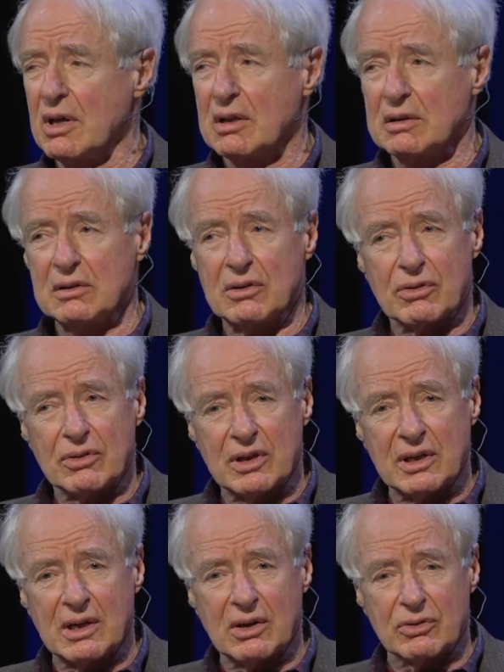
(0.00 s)
learning
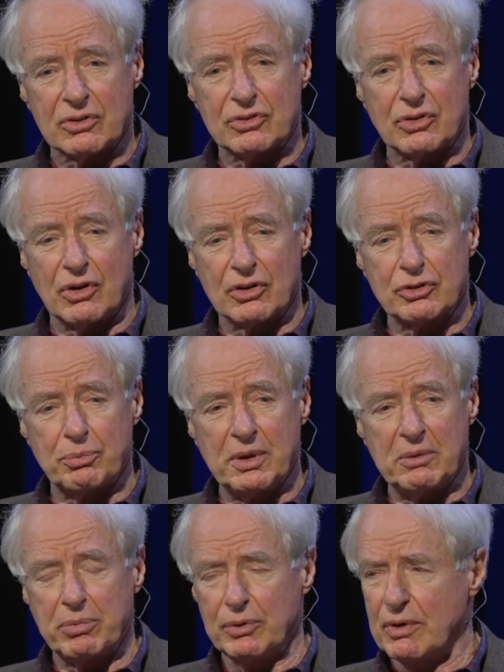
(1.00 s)
how to talk to
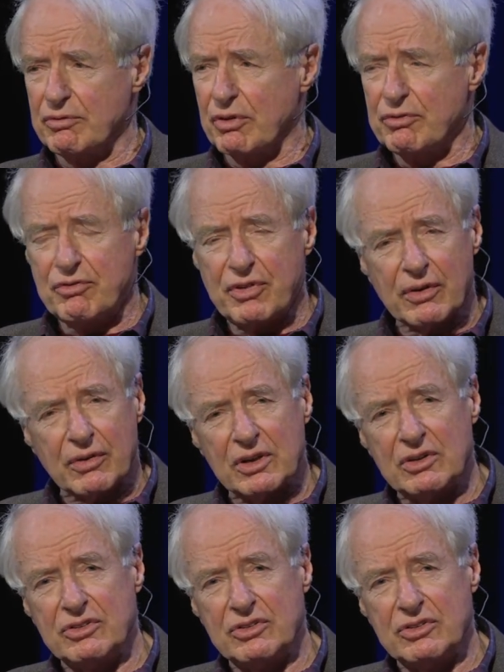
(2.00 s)
people who have a very